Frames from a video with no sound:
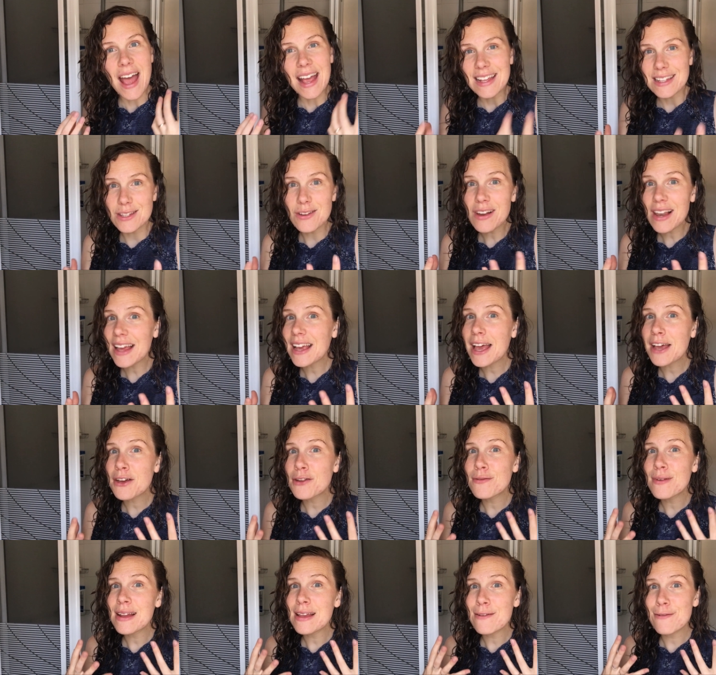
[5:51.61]
It's not like I
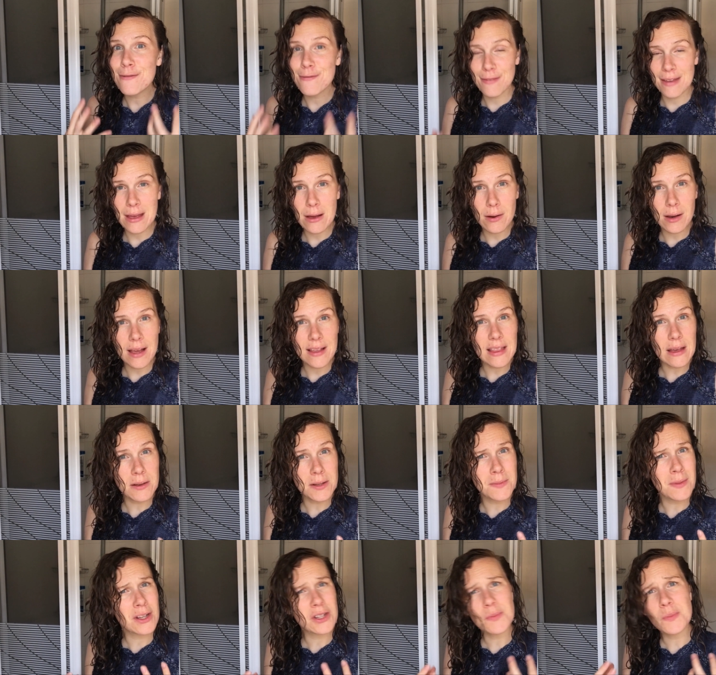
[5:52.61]
could really feel like there
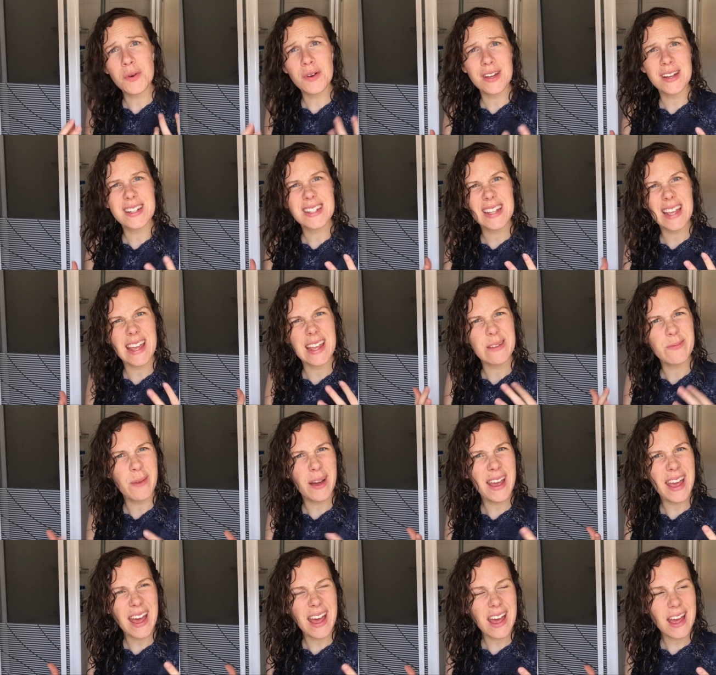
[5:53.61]
was much product in
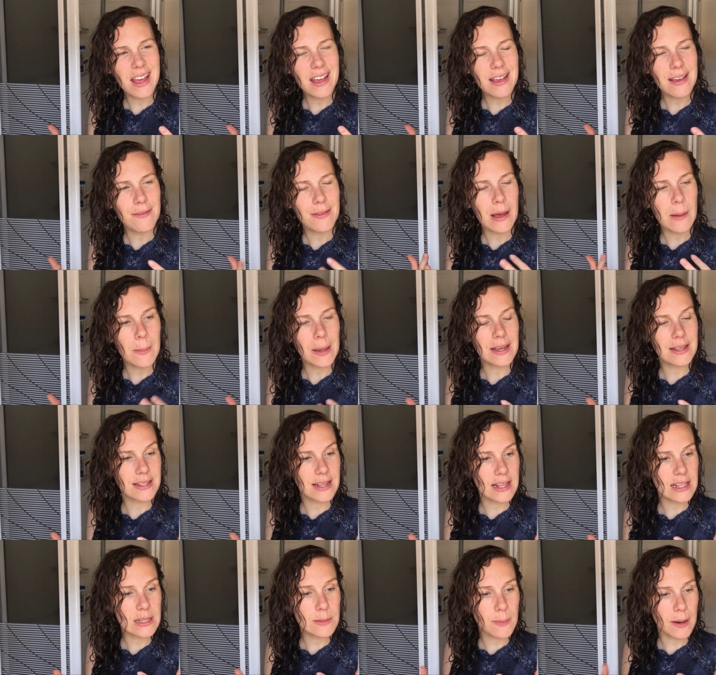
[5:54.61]
my hair, if that makes
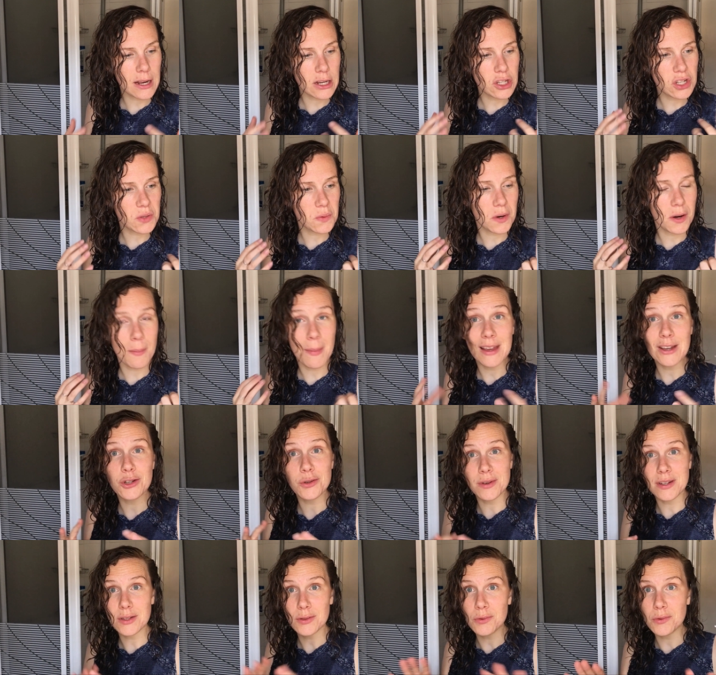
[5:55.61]
sense, but I just want to make
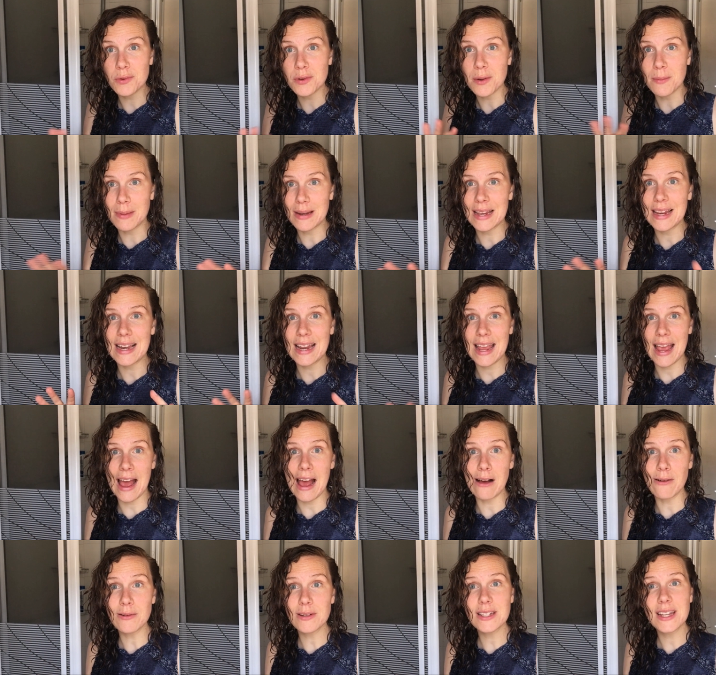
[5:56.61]
sure it's all completely
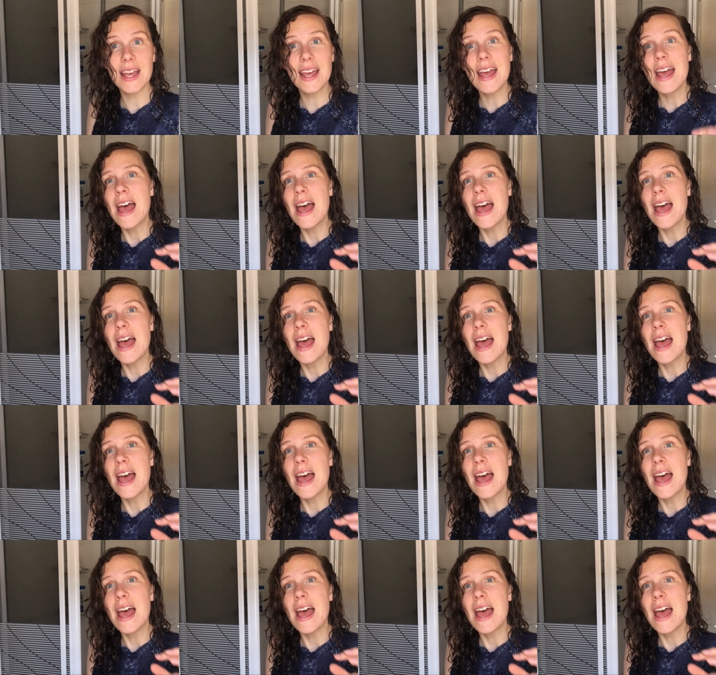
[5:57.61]
out.